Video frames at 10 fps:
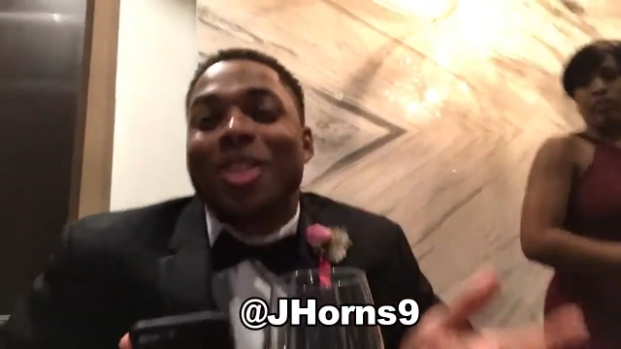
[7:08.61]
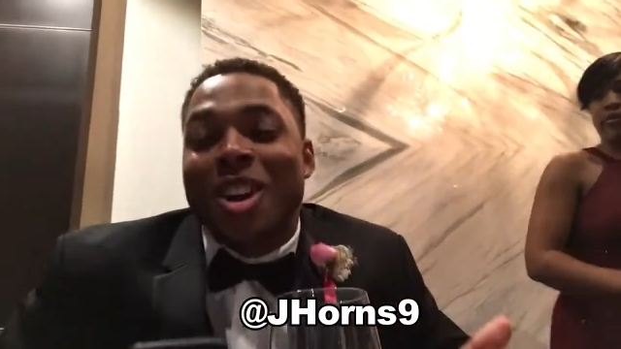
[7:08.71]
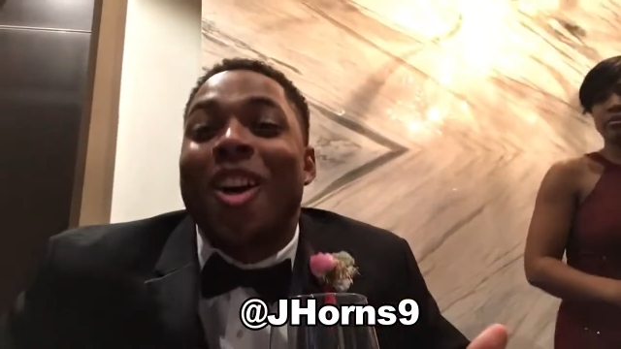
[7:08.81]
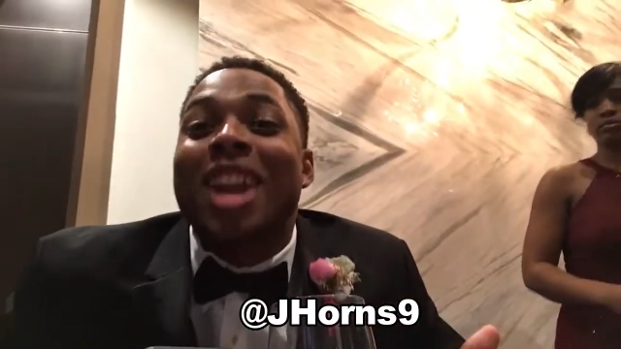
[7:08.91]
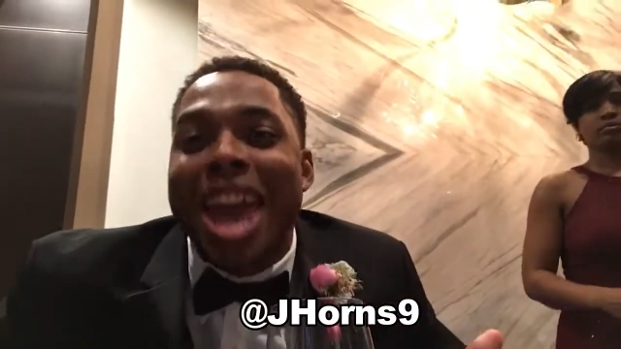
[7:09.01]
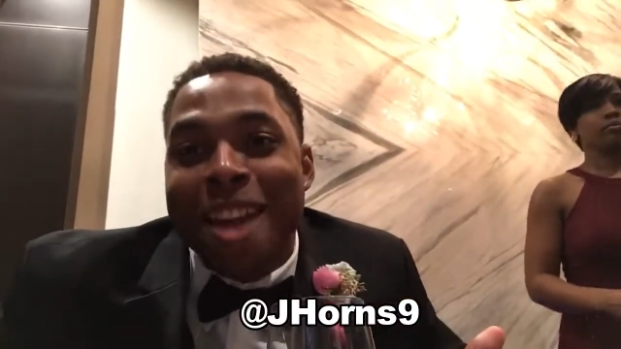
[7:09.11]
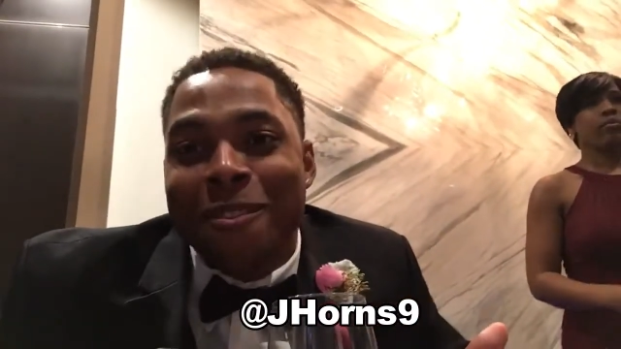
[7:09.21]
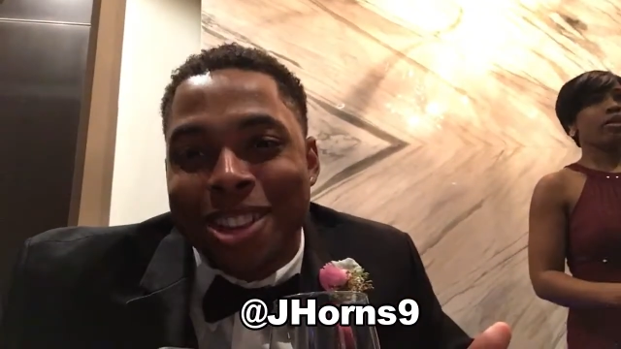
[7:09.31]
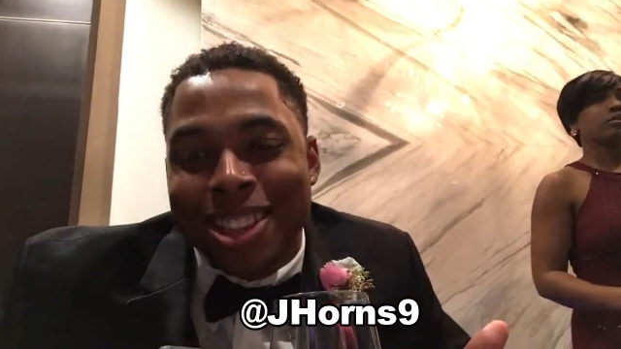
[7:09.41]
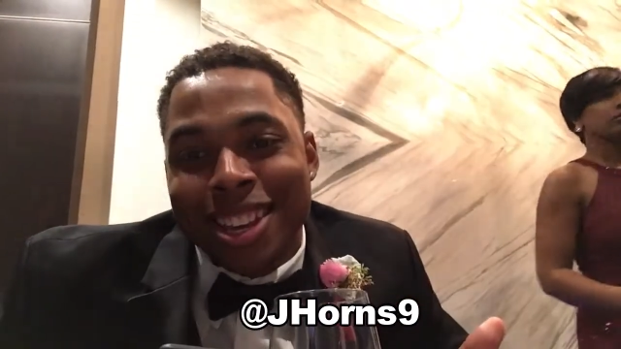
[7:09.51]
Twitter, on
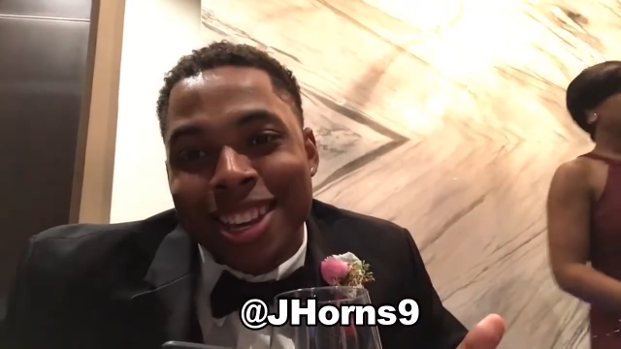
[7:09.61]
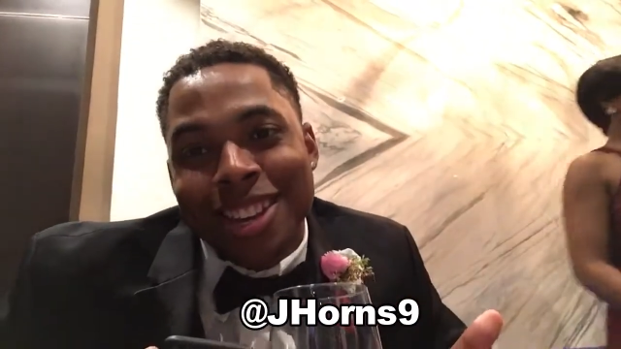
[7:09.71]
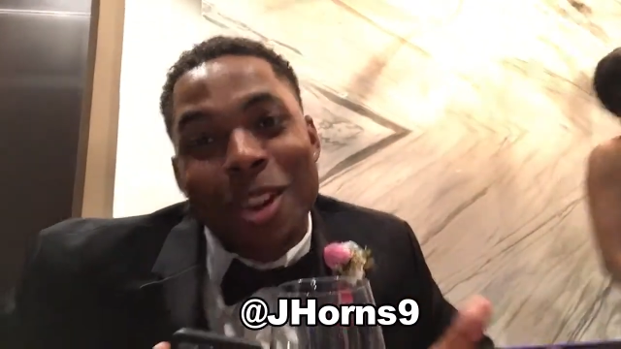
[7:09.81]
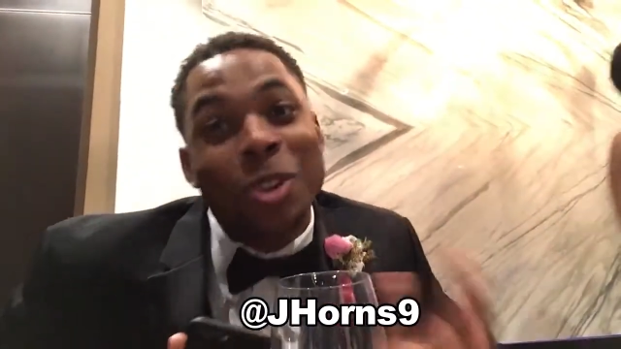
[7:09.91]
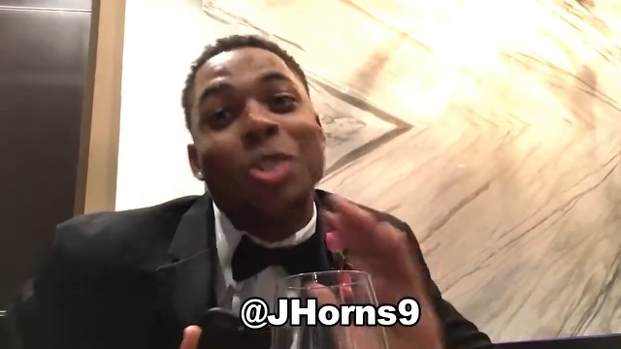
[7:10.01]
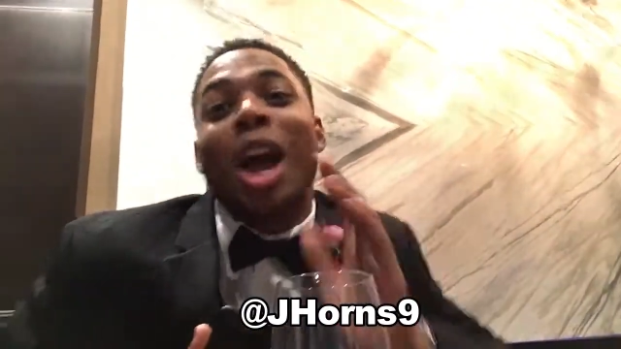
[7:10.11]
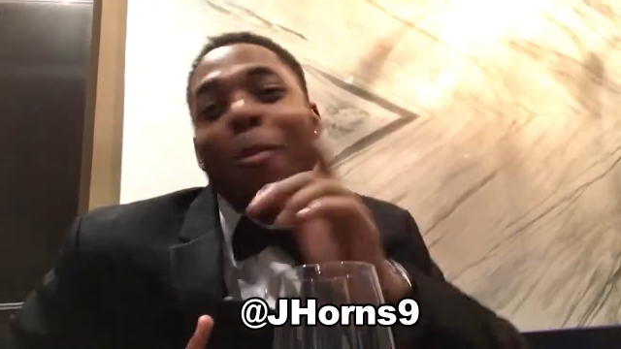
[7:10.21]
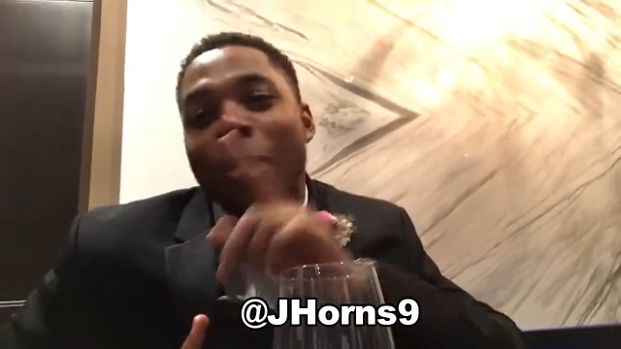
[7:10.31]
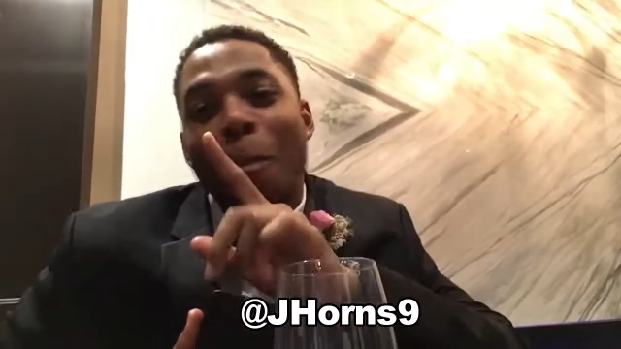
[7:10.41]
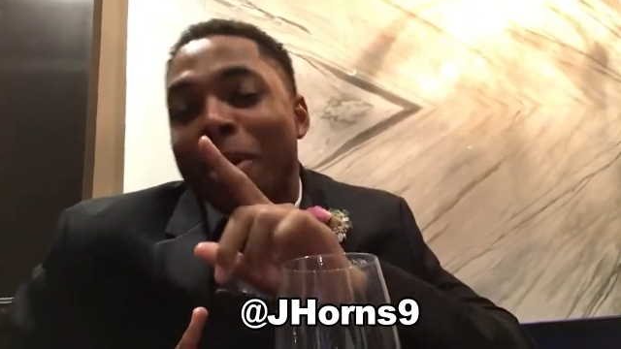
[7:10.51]
everything. You know,
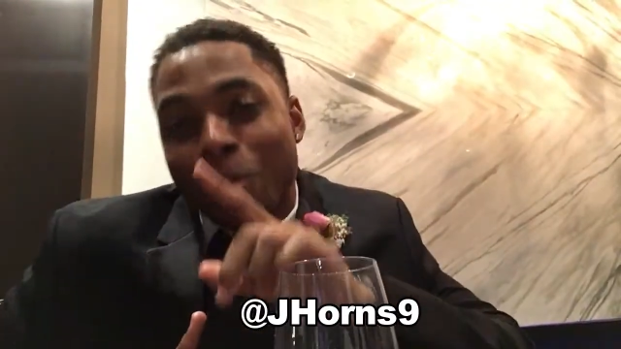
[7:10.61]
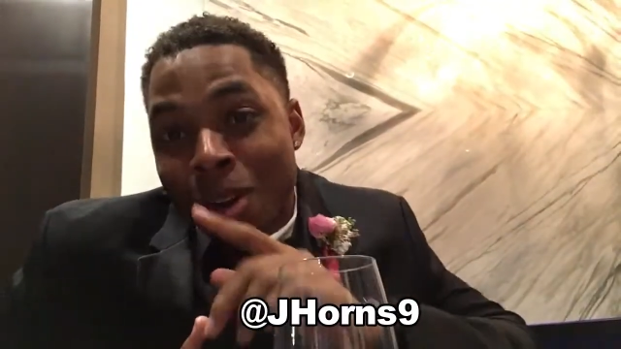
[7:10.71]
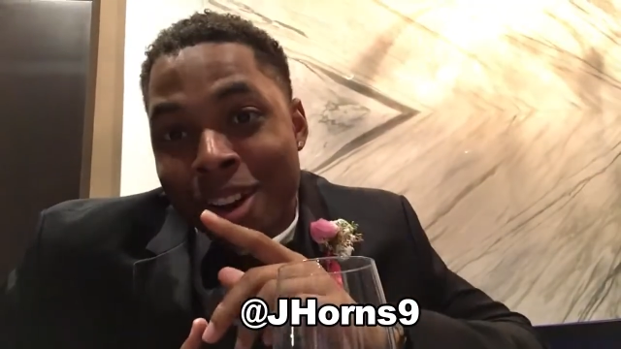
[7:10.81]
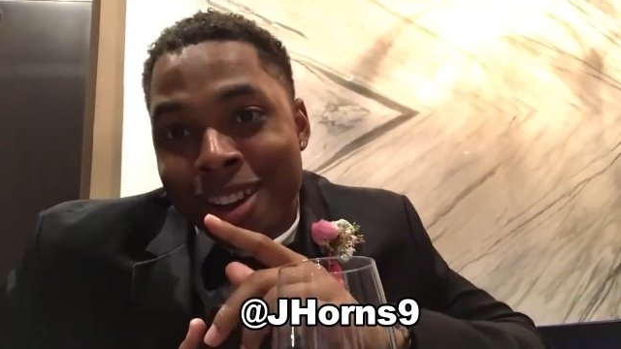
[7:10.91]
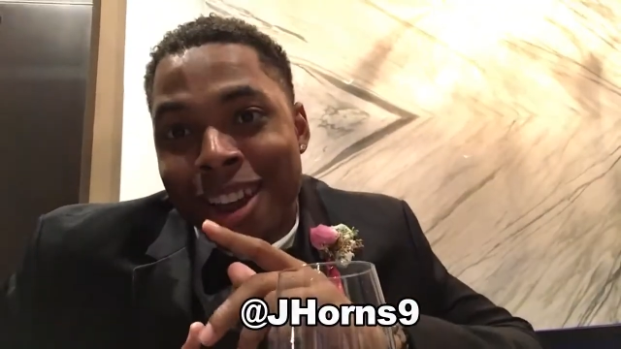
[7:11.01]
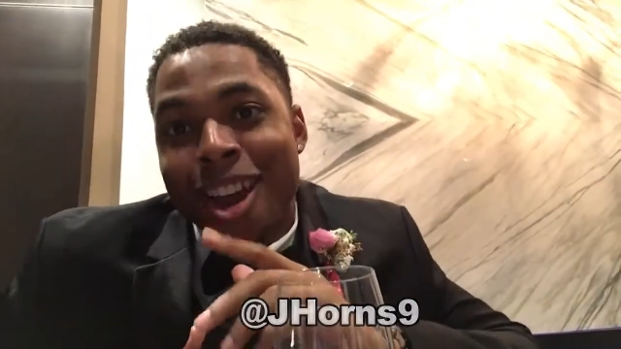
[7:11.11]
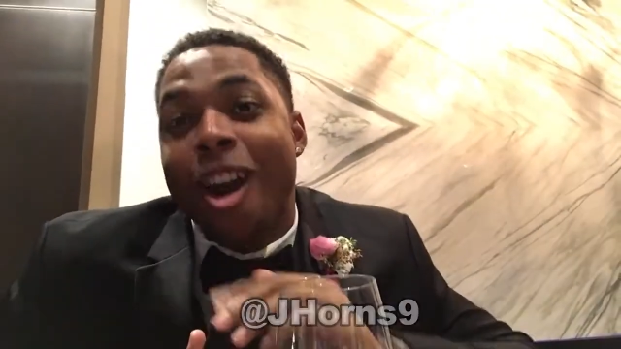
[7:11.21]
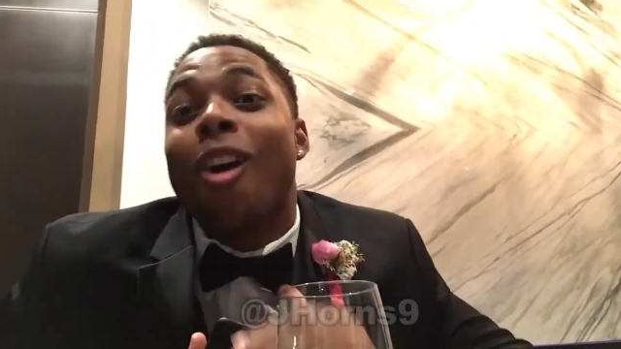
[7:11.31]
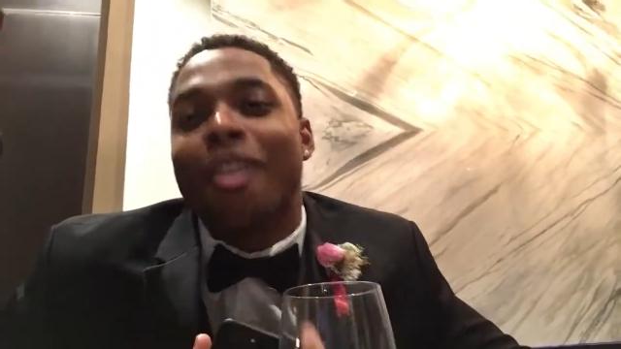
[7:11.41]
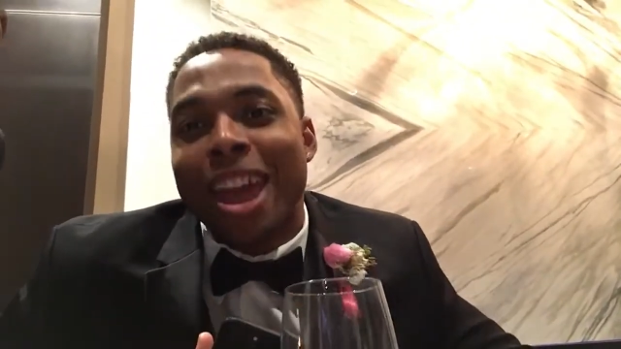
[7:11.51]
not, don't pick one,
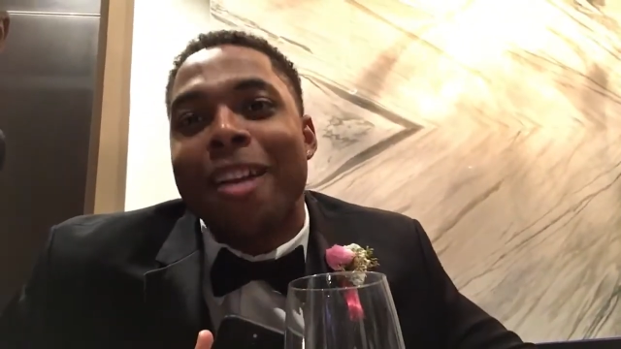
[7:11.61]
on